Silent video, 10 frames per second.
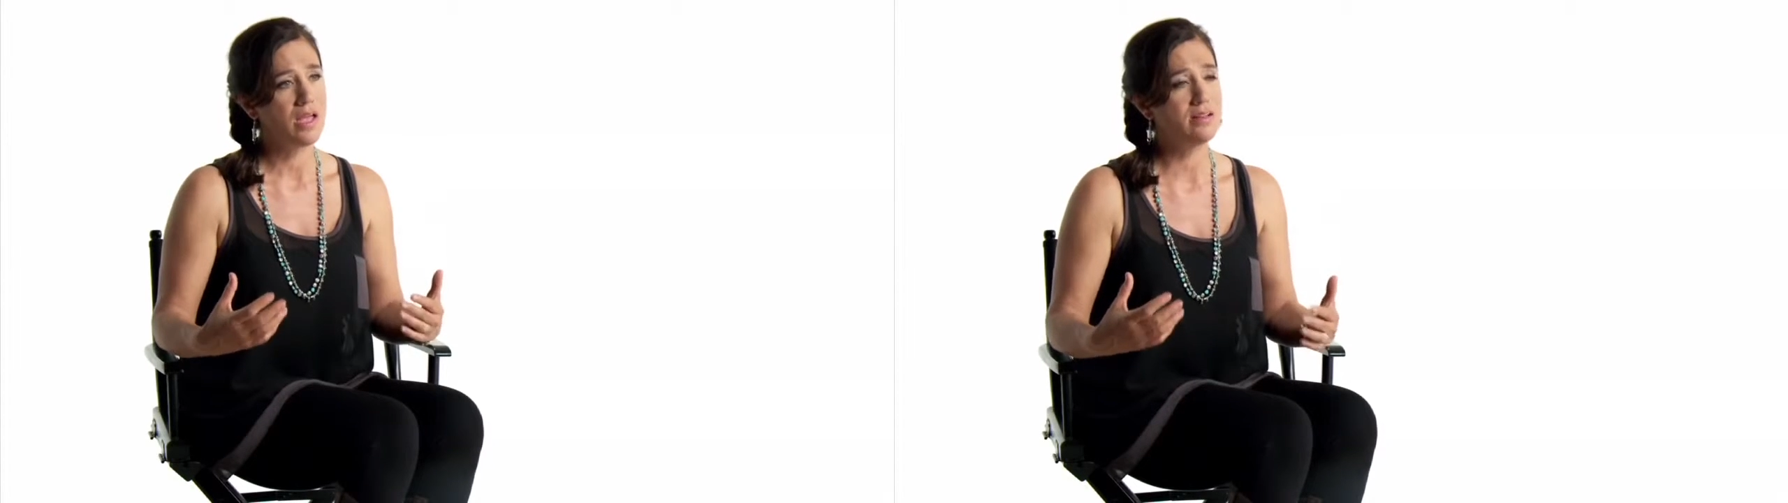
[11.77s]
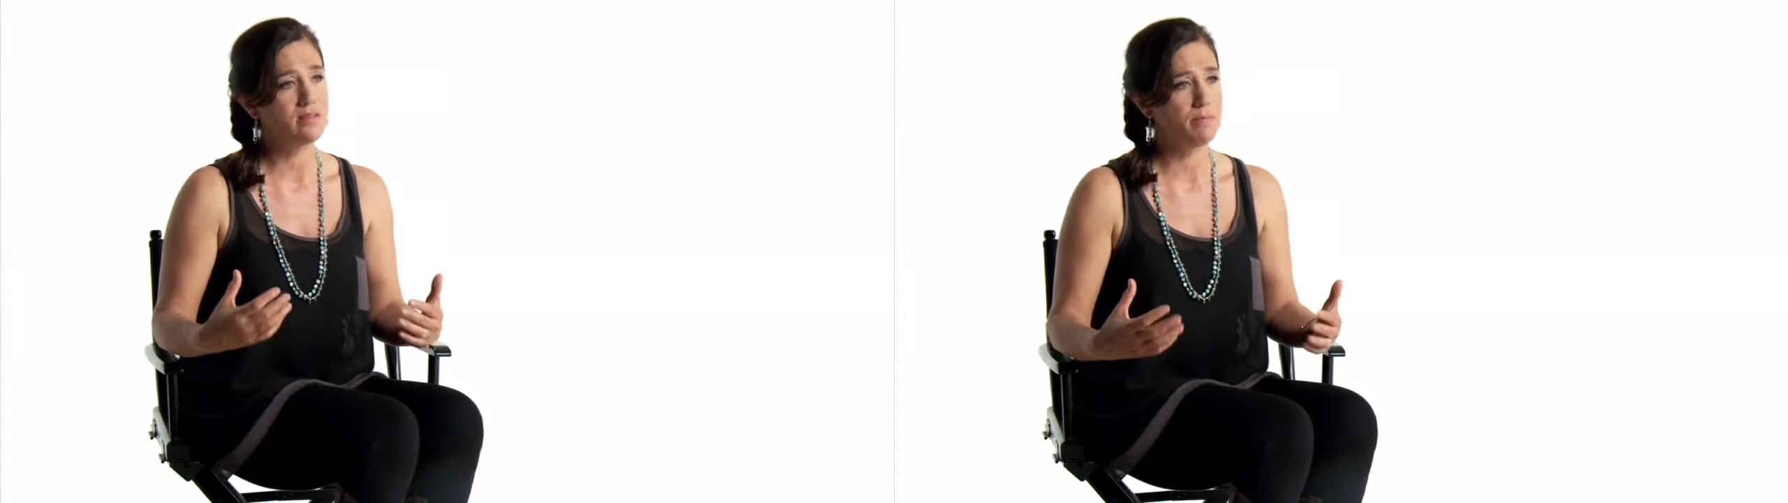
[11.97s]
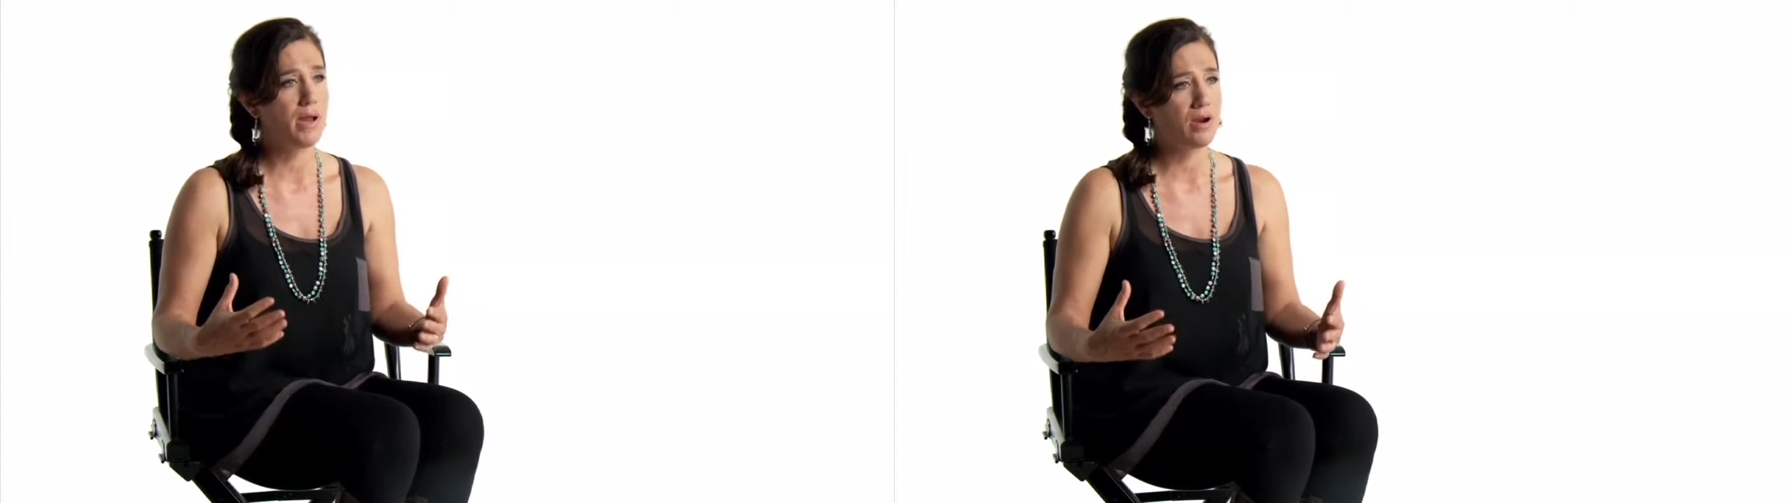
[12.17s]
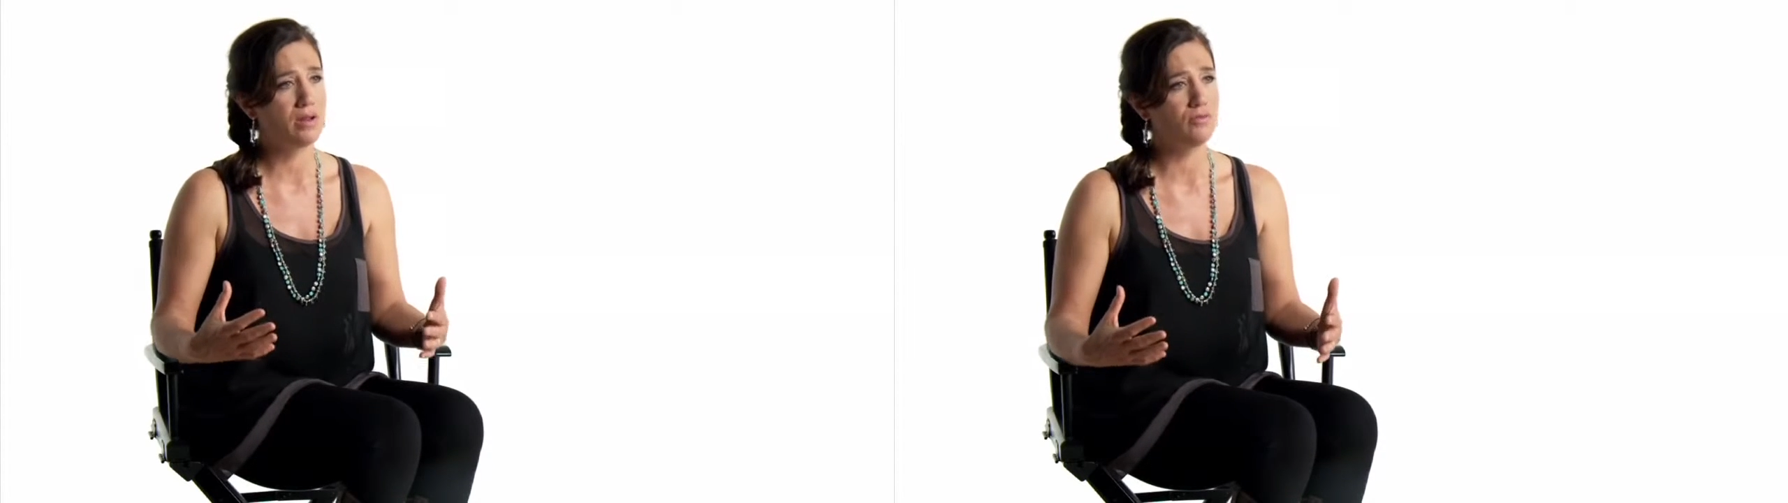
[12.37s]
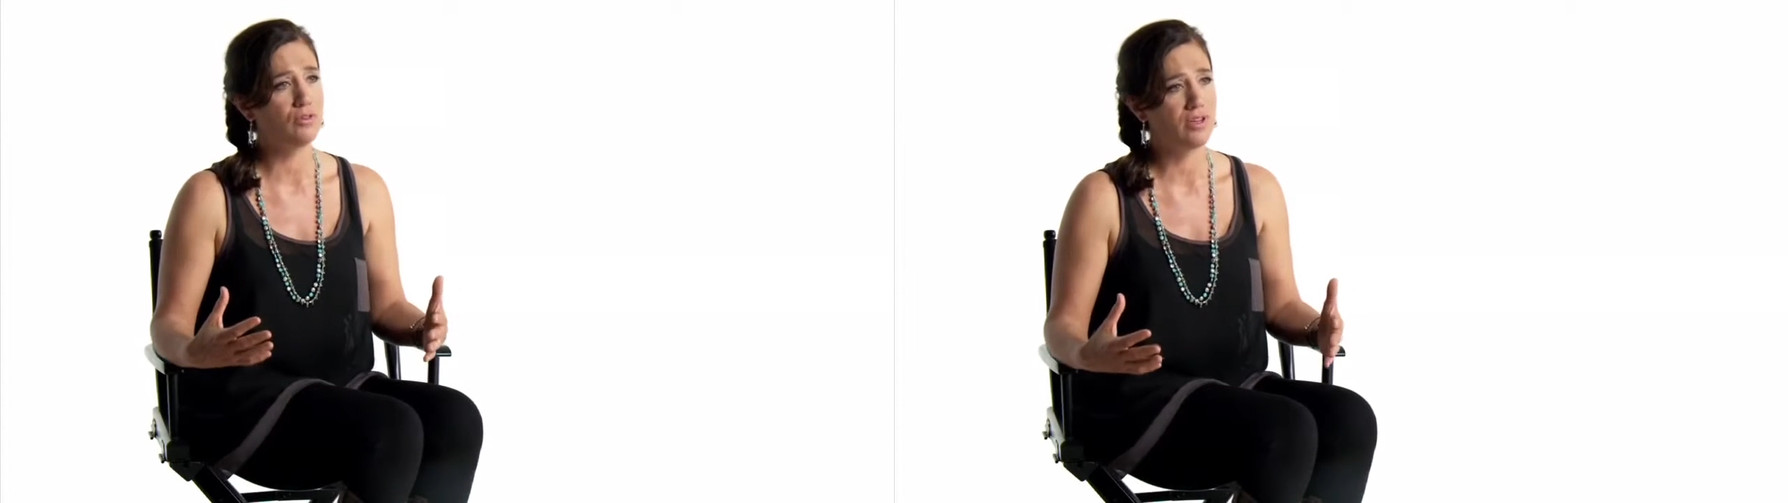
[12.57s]
it is
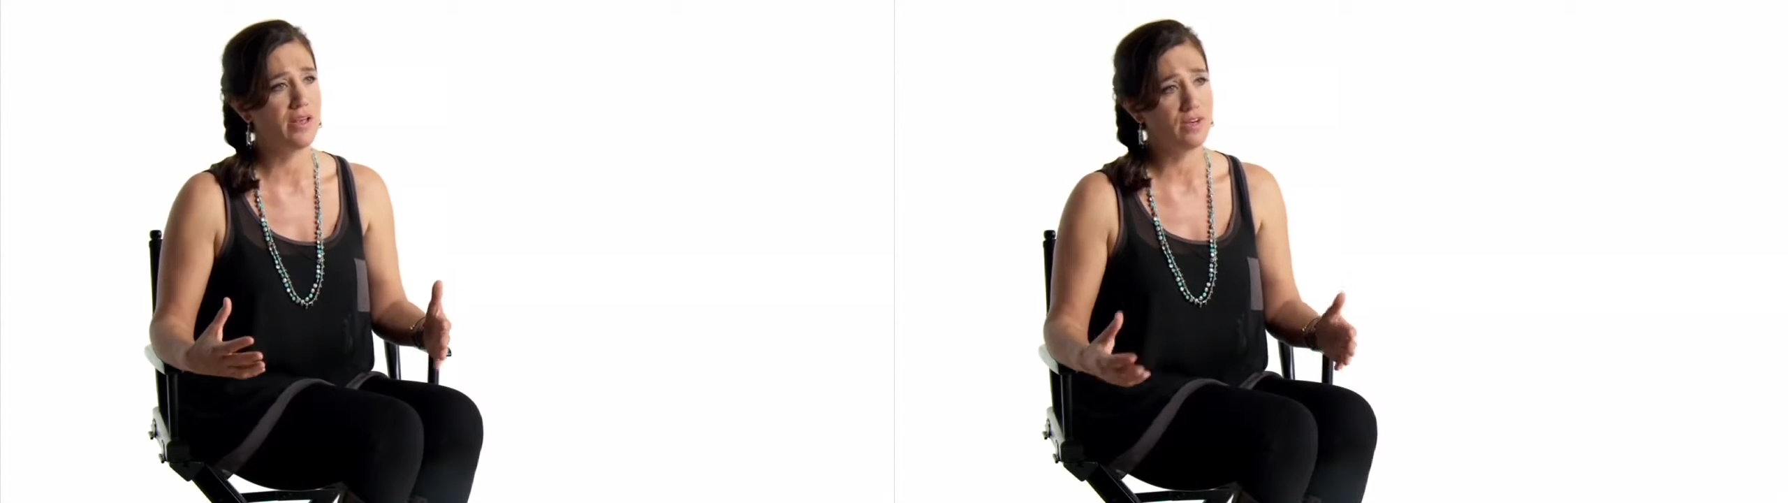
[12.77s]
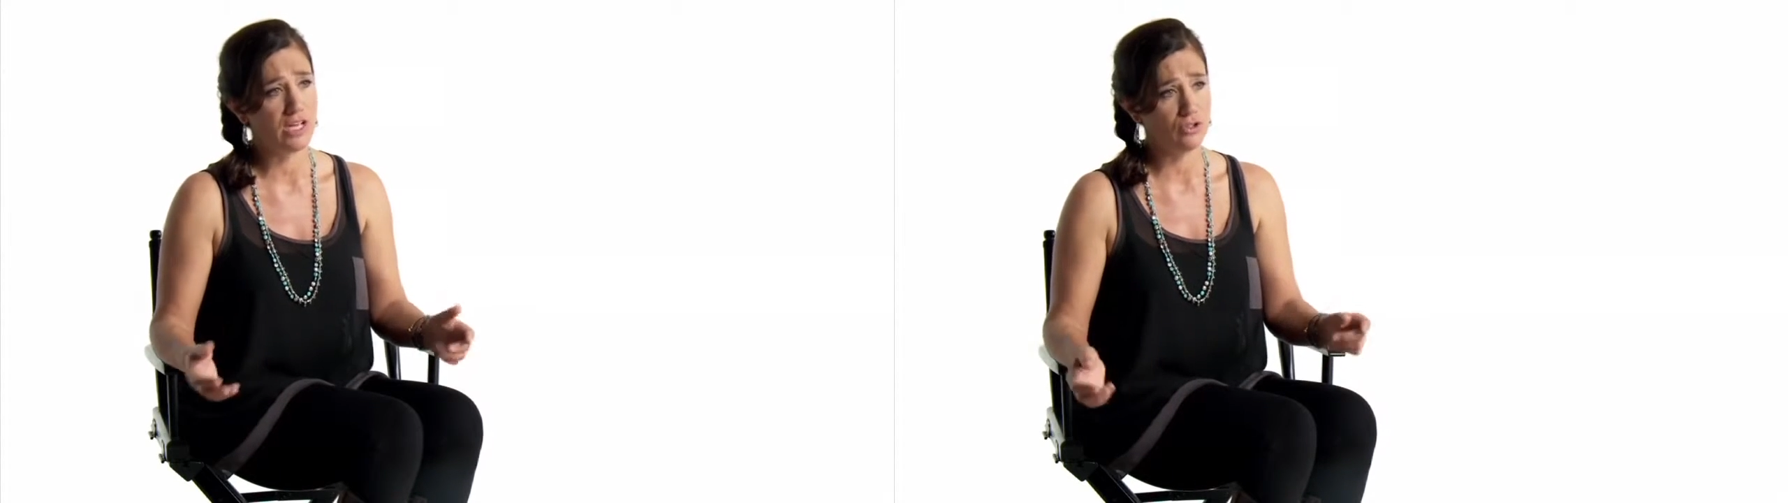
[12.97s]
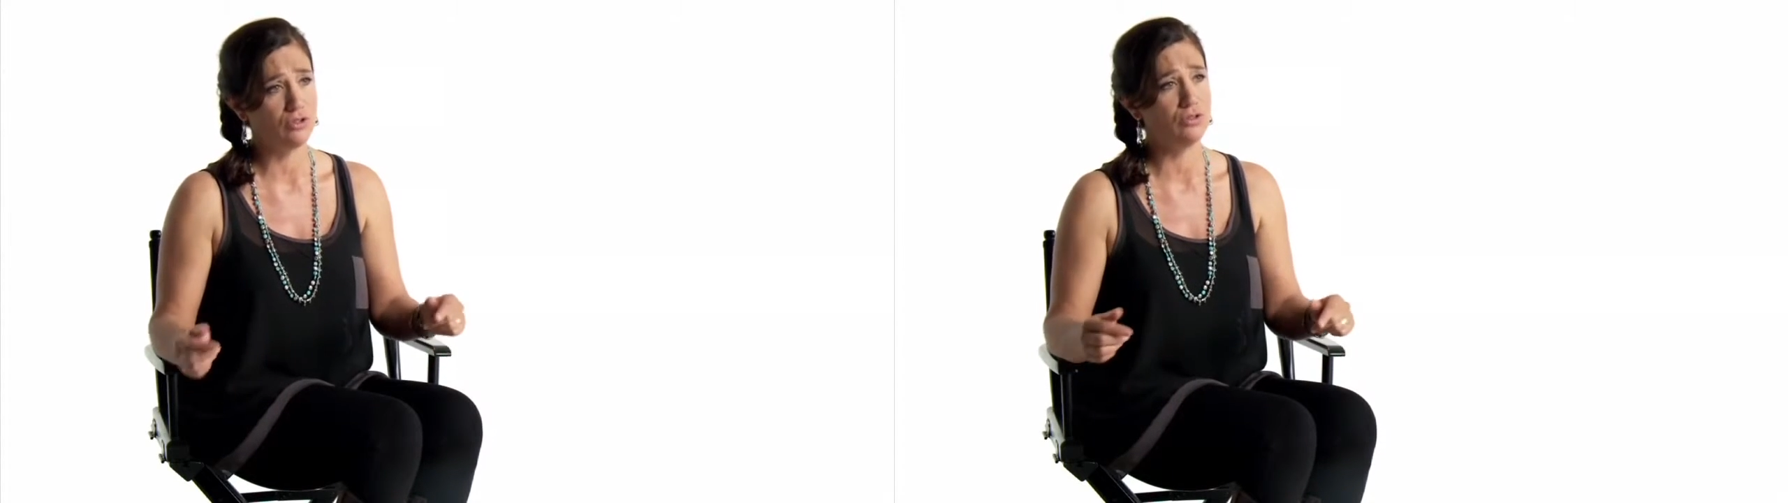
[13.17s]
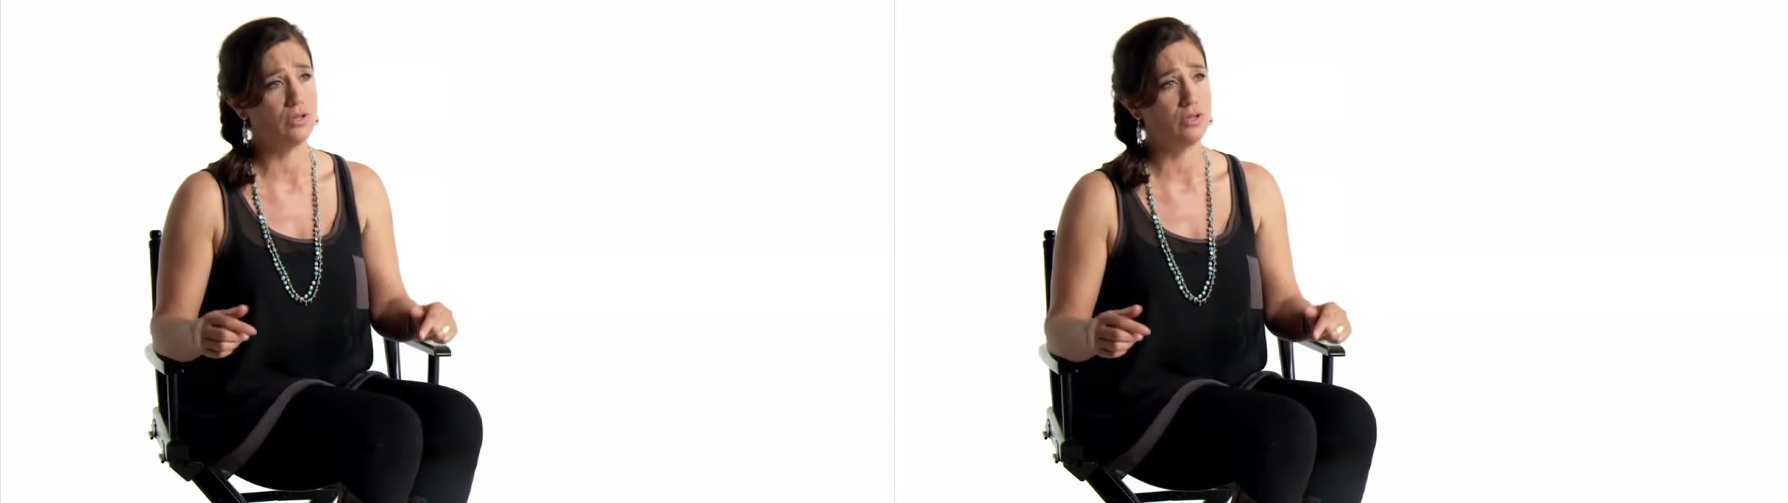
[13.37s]
imperative to save nature